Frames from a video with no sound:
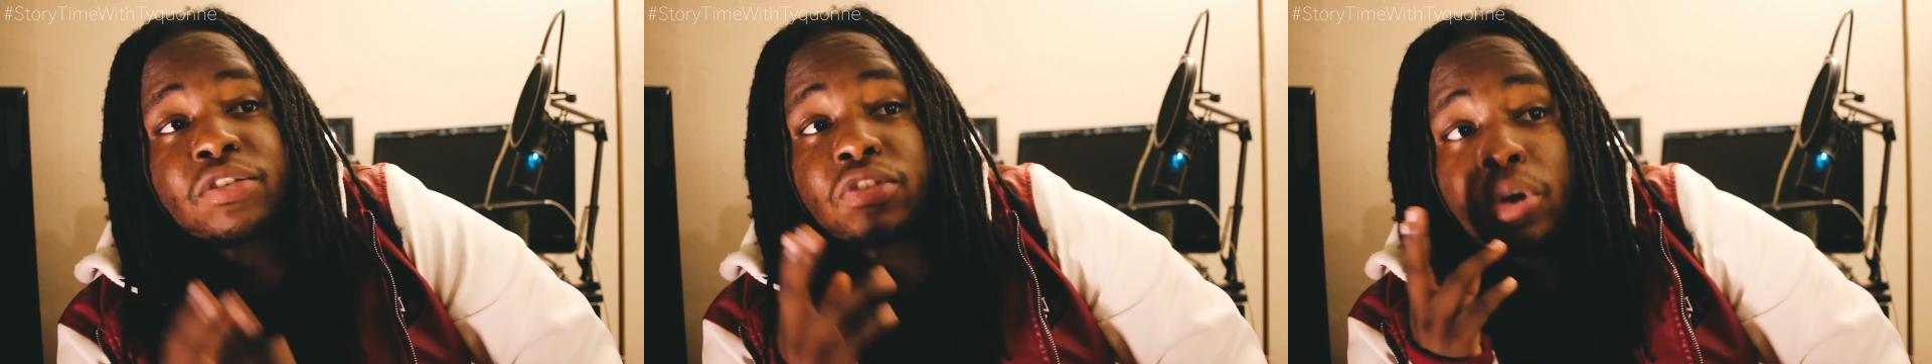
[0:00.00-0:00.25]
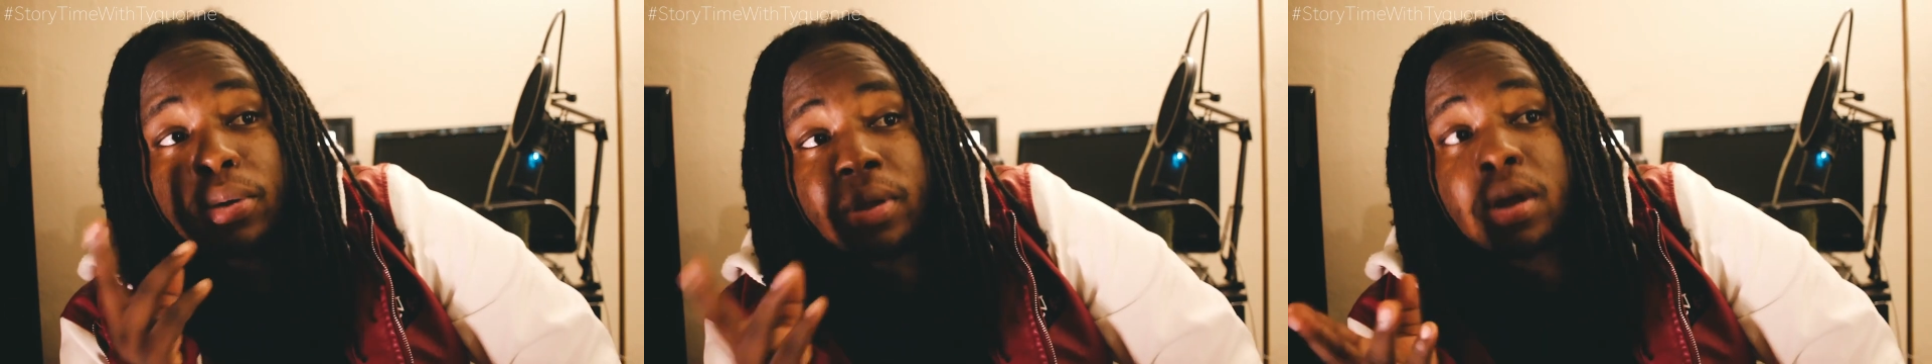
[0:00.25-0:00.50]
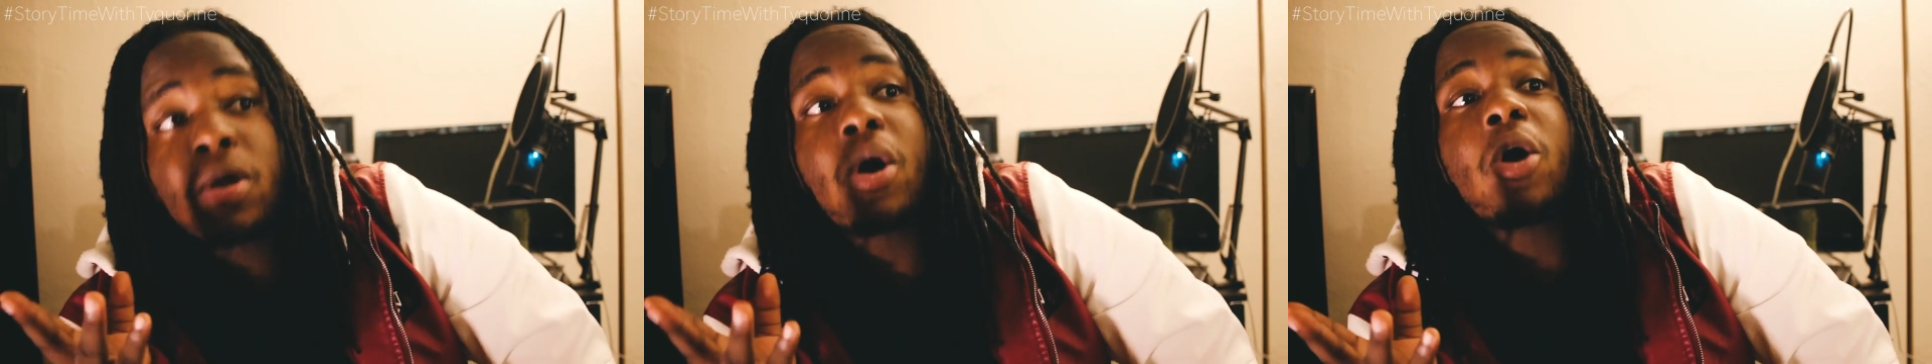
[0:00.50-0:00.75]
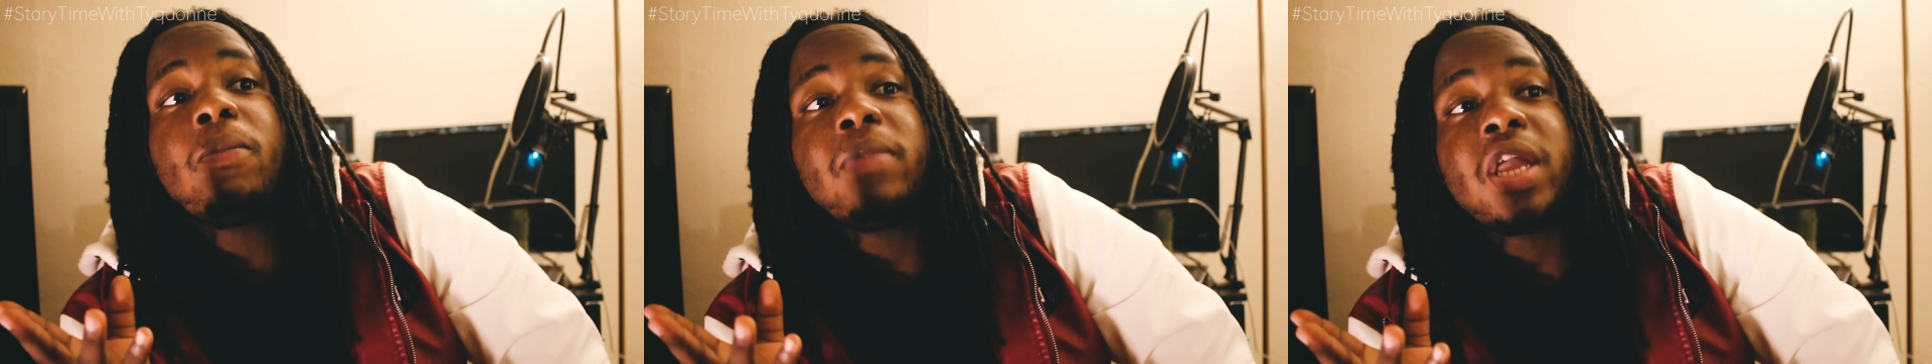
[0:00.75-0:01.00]
So little
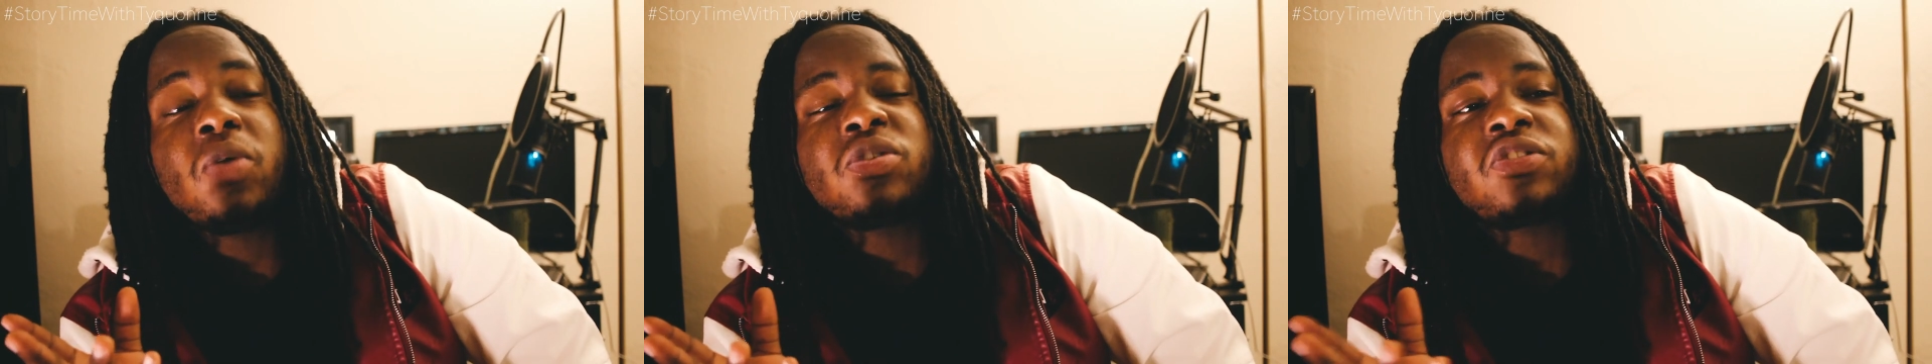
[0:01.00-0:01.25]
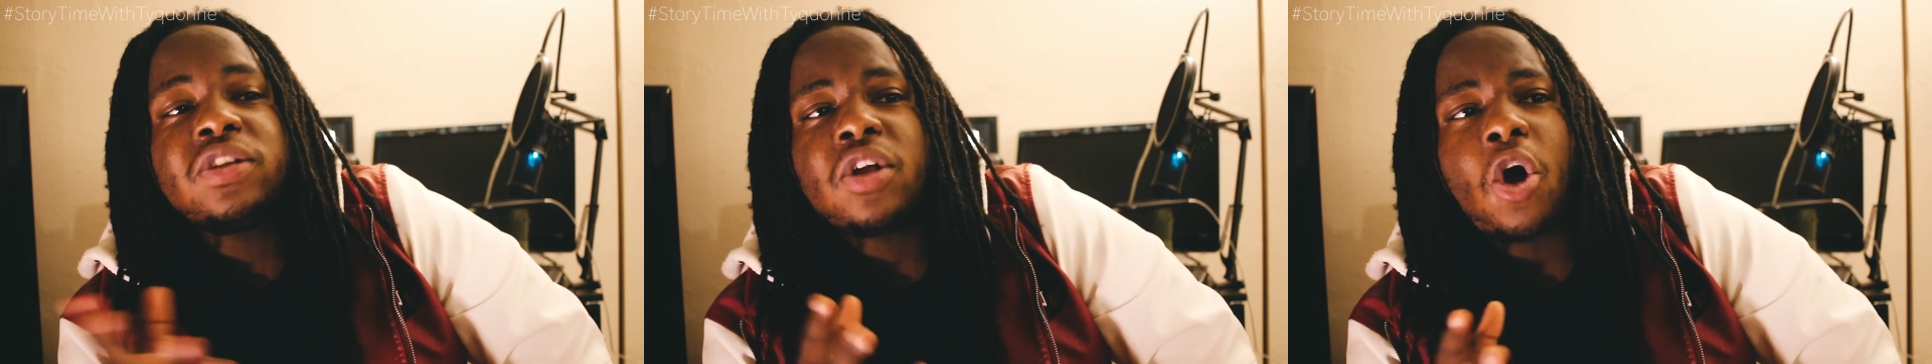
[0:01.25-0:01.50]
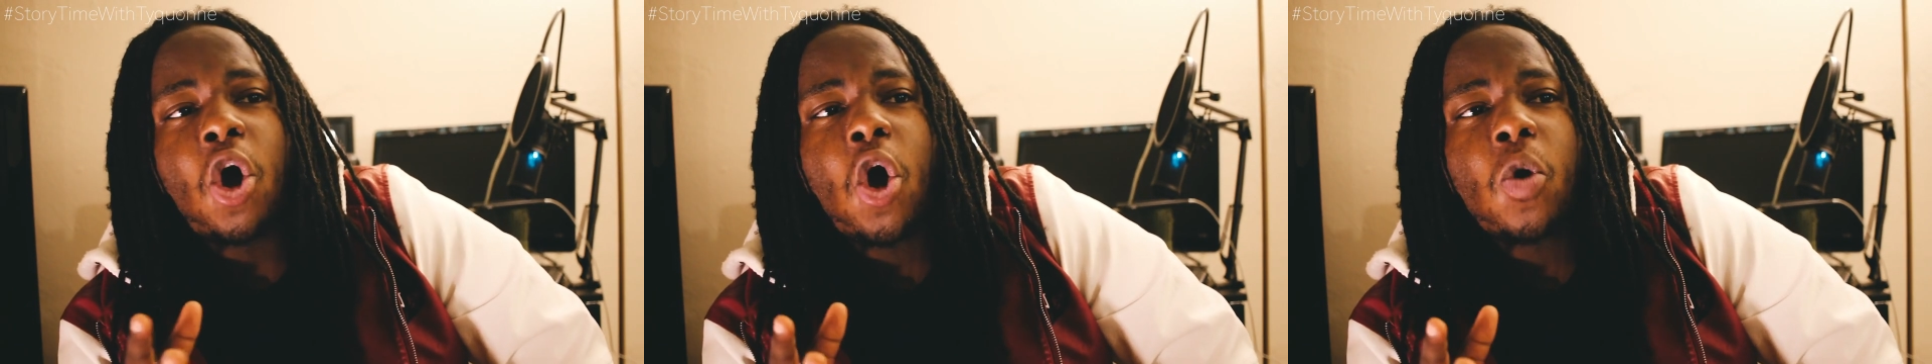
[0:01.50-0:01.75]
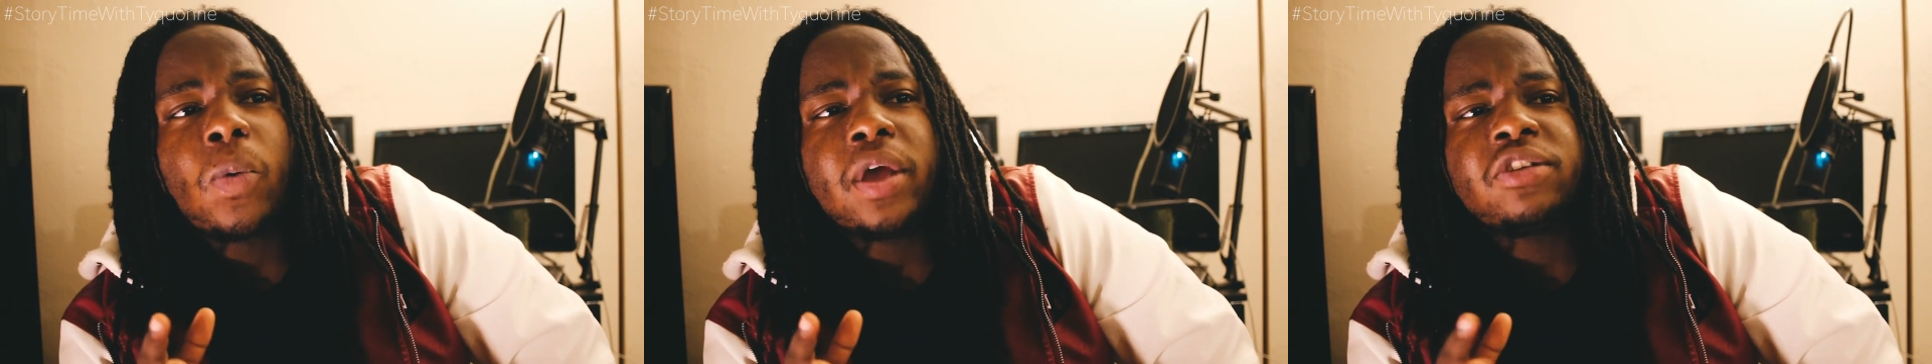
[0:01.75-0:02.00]
old me was in the hallway